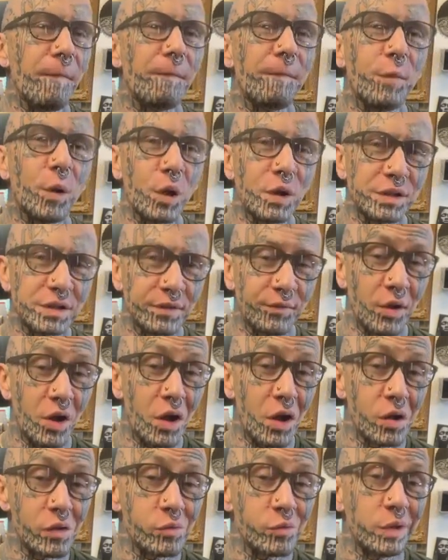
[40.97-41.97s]
first of
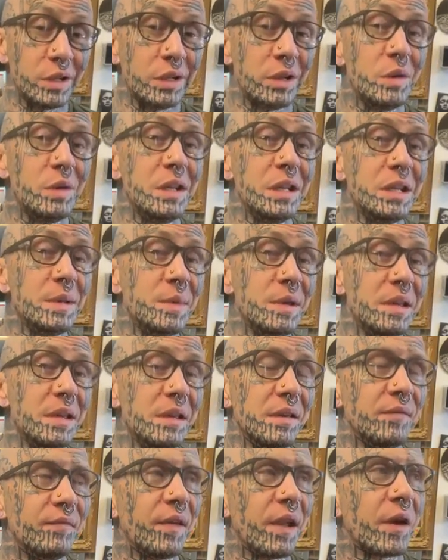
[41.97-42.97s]
all, we do need to
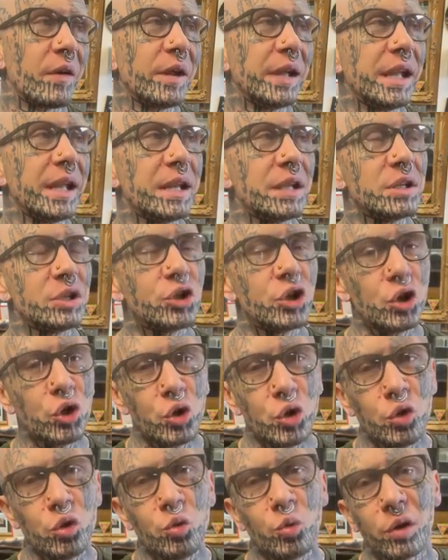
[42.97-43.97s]
be very in
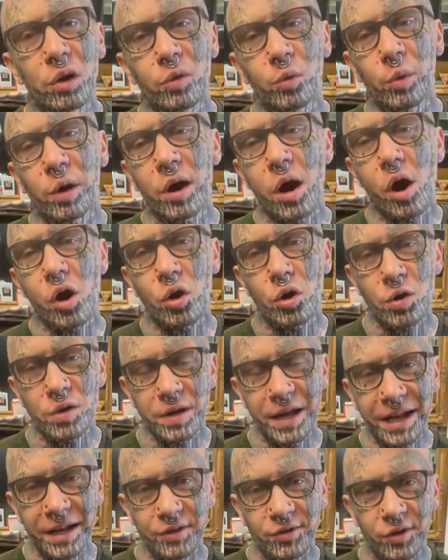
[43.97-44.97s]
tune with where
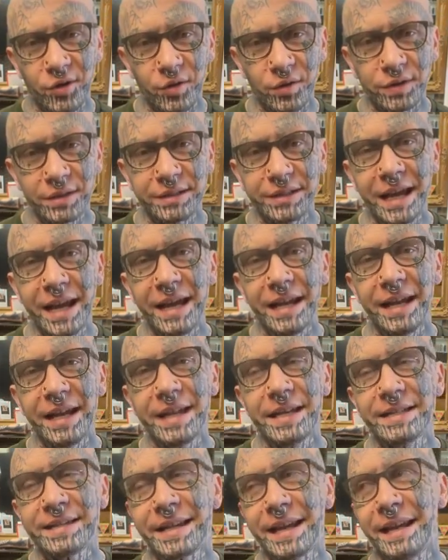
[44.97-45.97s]
our internal state
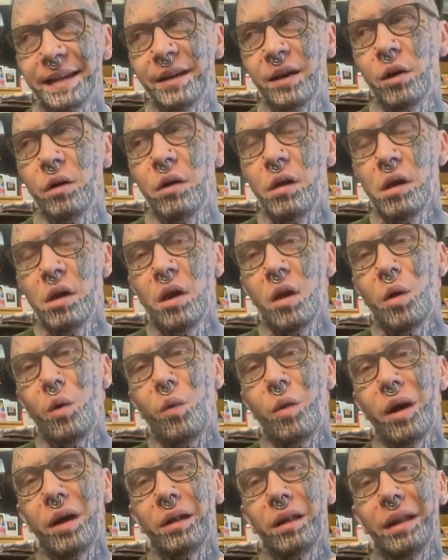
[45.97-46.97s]
is, you know,
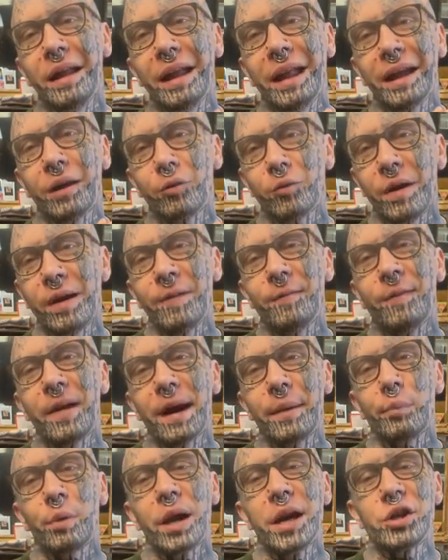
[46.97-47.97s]
what like rate of
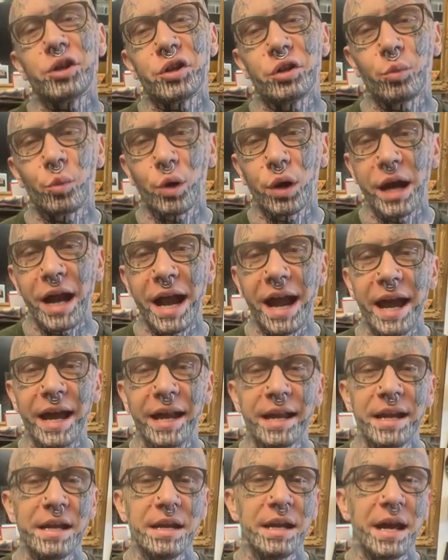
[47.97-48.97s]
vibration we're
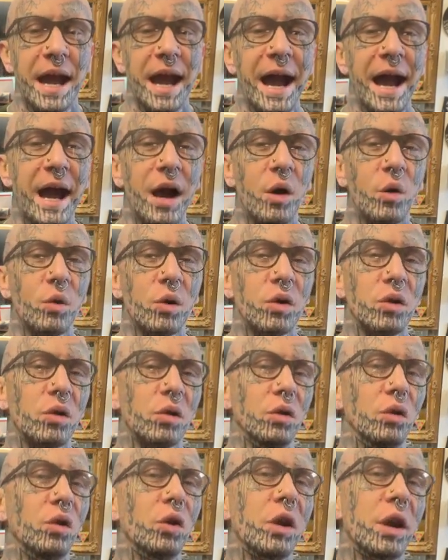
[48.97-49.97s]
at, how
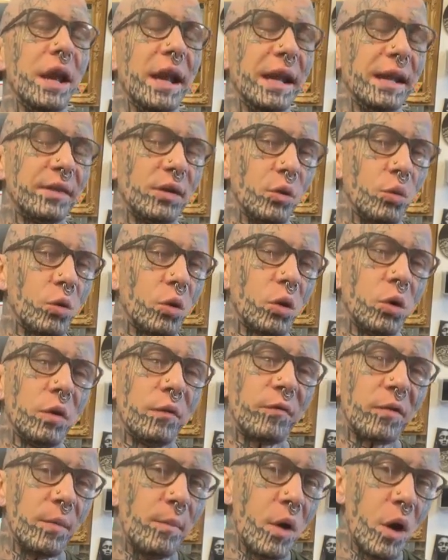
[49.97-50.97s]
we're looking at the
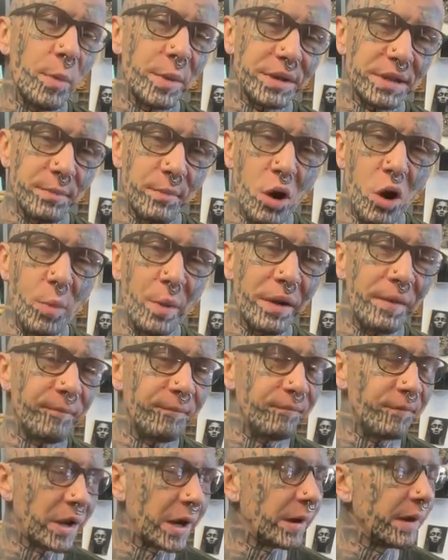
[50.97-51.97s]
world from moment to
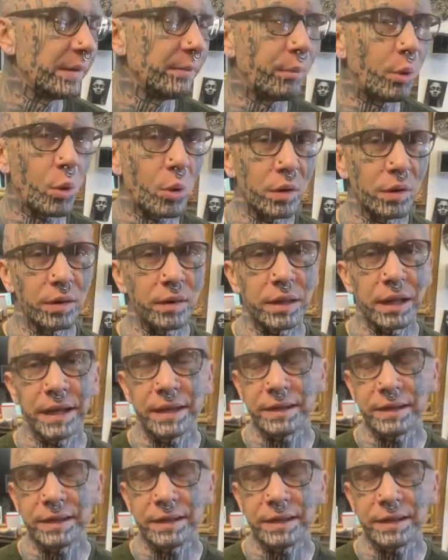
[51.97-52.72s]
moment, very important